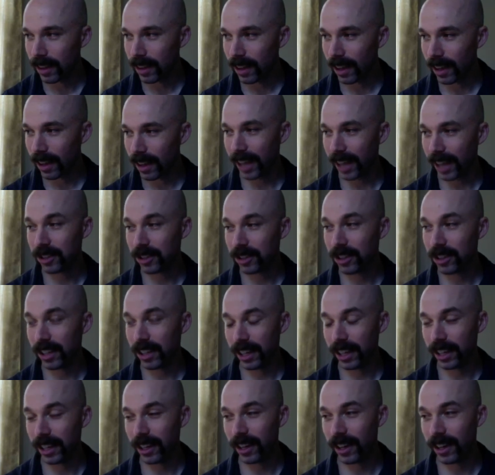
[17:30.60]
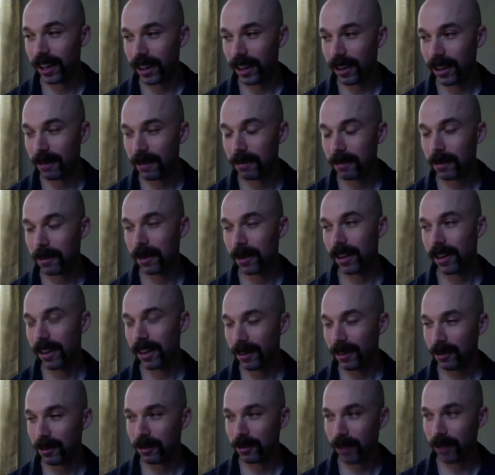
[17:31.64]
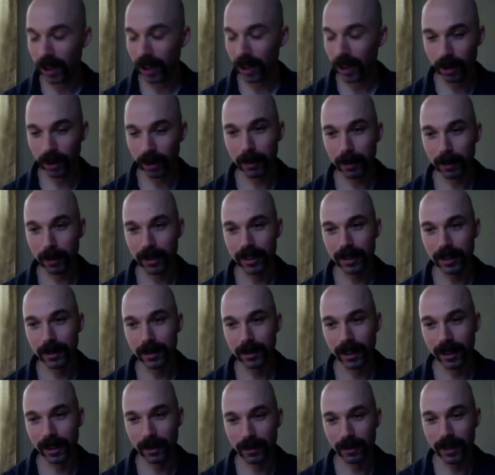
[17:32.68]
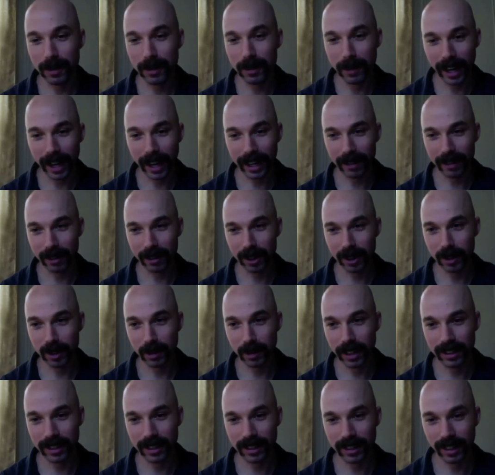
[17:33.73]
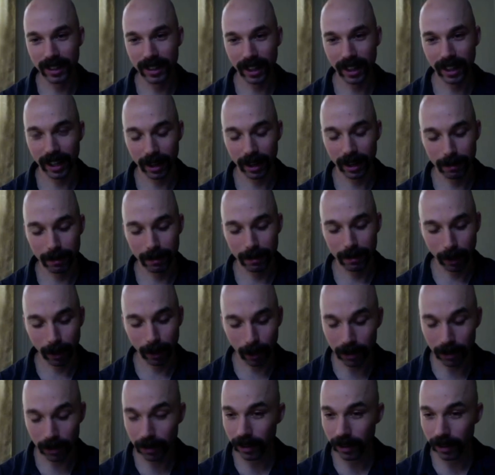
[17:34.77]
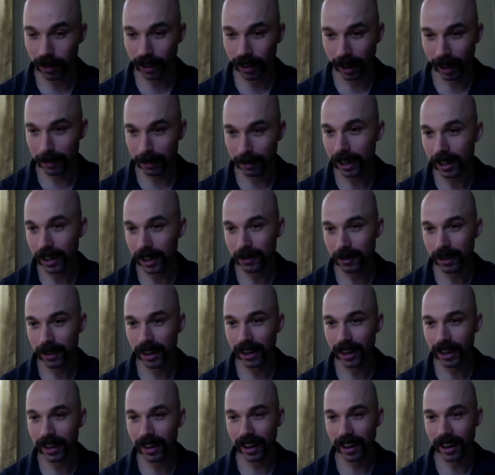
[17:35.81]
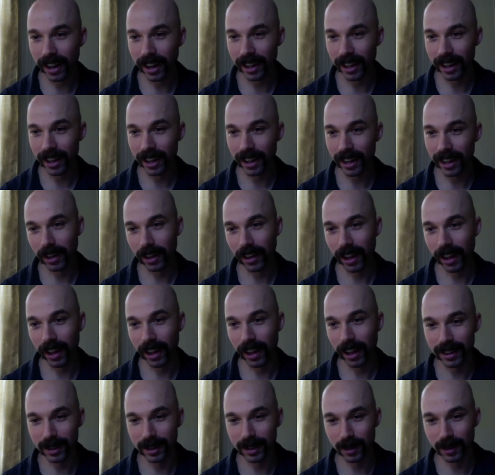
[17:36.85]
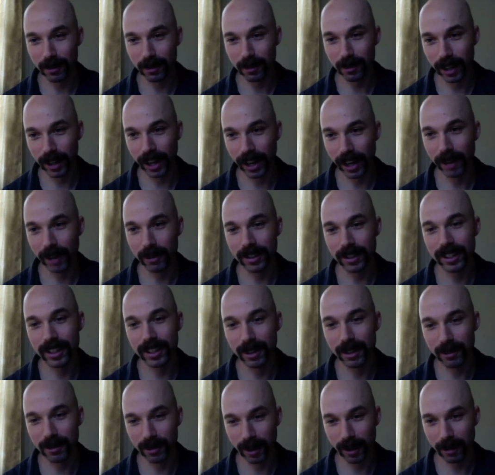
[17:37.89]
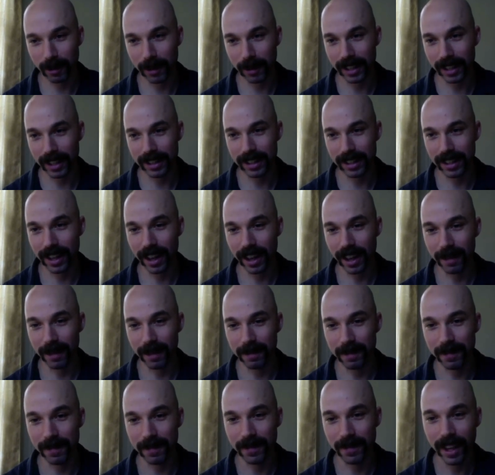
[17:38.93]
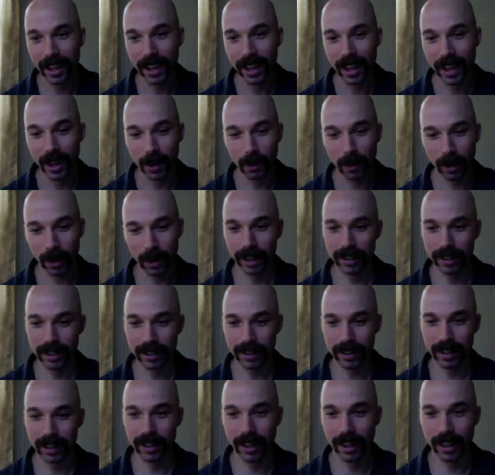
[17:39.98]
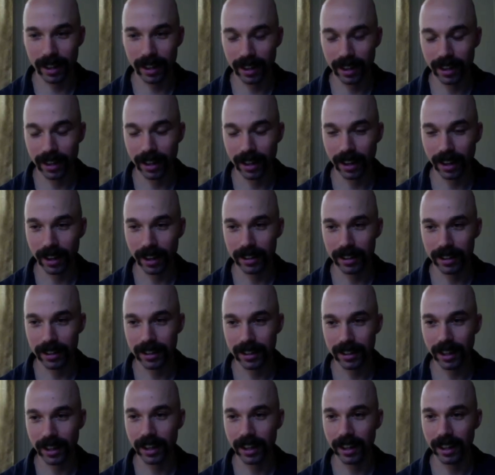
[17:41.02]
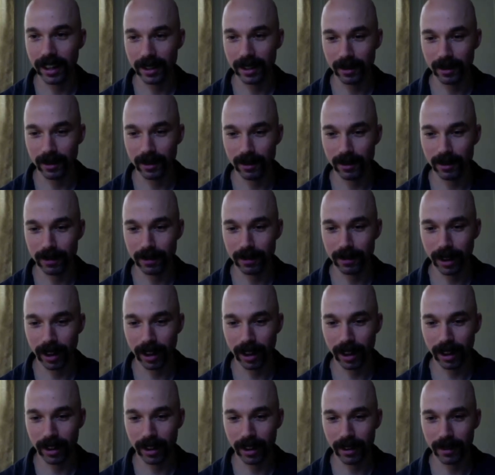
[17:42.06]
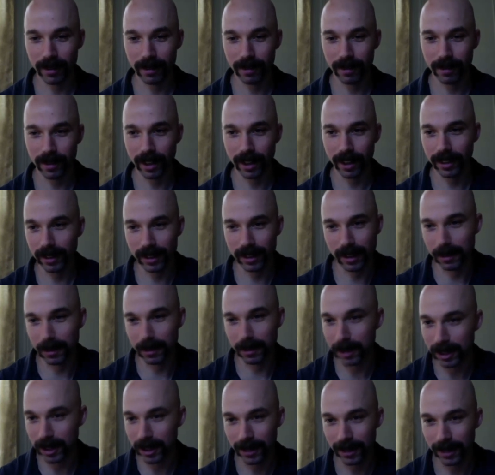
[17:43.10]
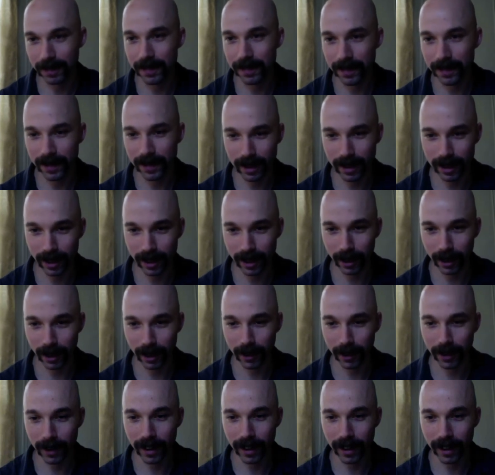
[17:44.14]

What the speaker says: actually follow up with some of the feedback and responses that I got both at Maker Faire, as well as that I received from ACM when I sent it in as a submission. So,